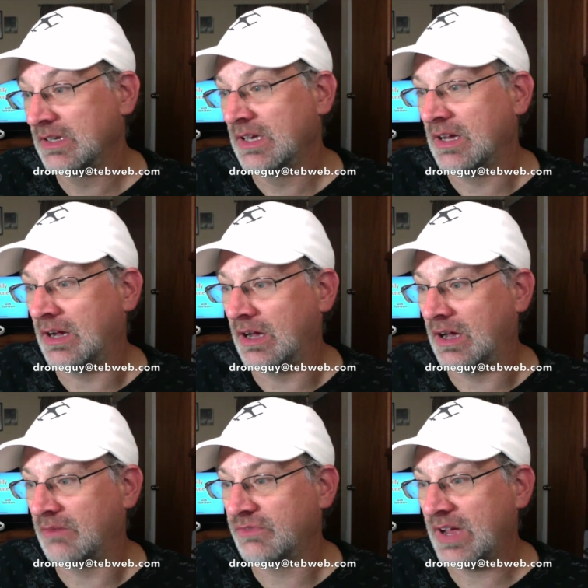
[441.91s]

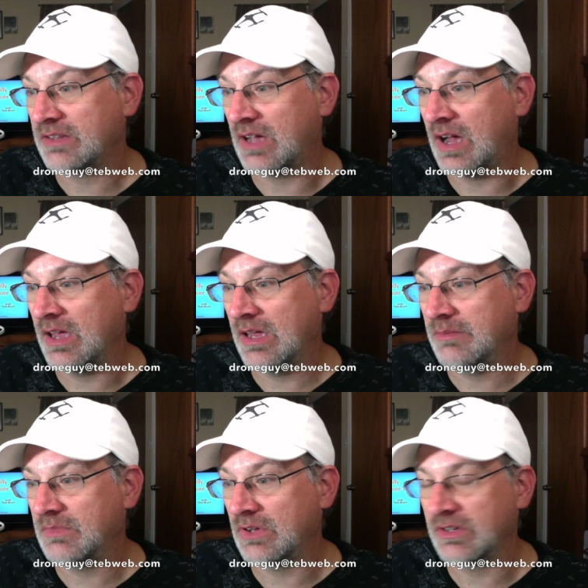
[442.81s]
In fact,
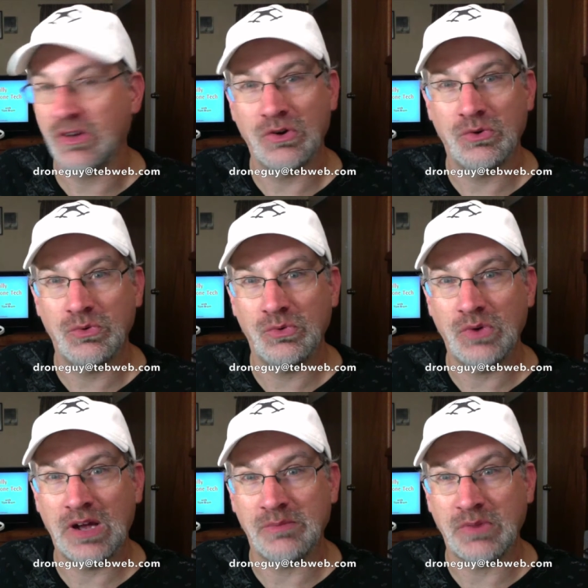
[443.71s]
I'm going to
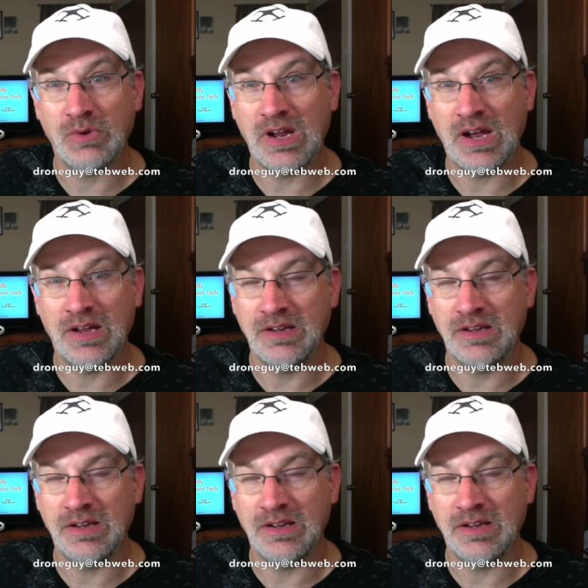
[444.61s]
go out of my way